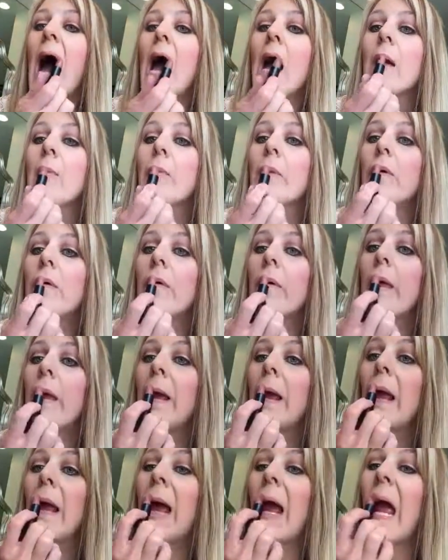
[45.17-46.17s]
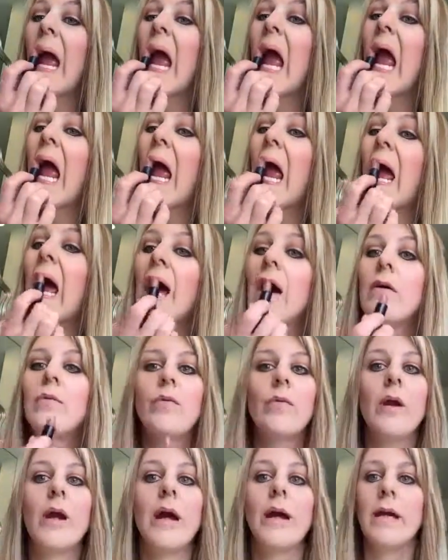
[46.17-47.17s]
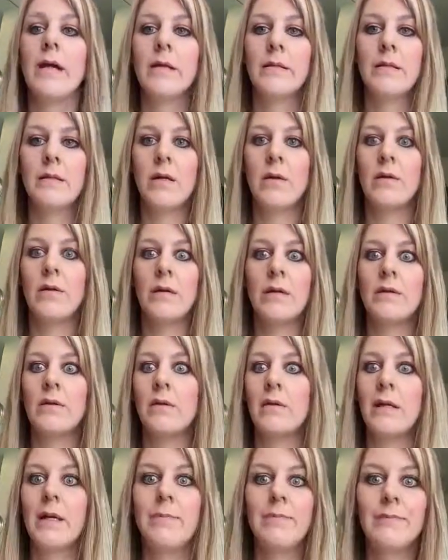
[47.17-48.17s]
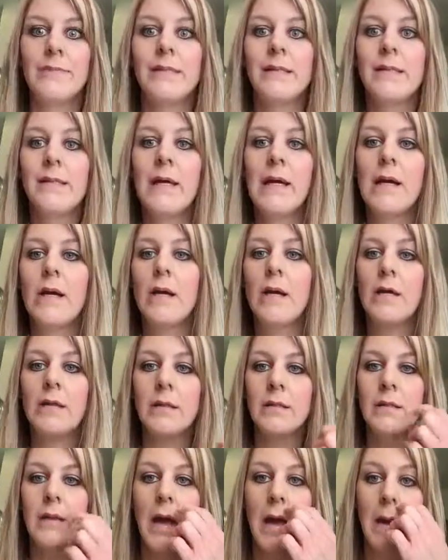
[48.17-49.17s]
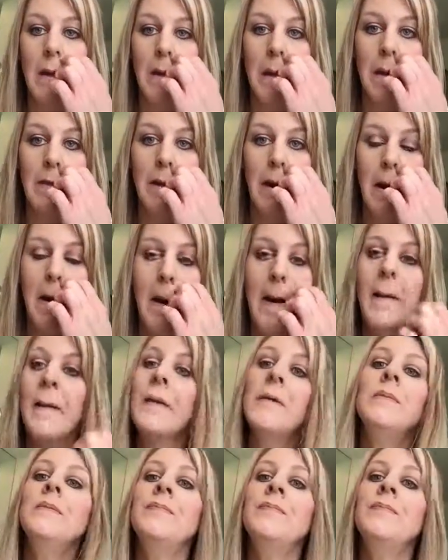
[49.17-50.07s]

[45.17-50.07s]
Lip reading: I personally have what I consider lizard lips. They are just kind of not there.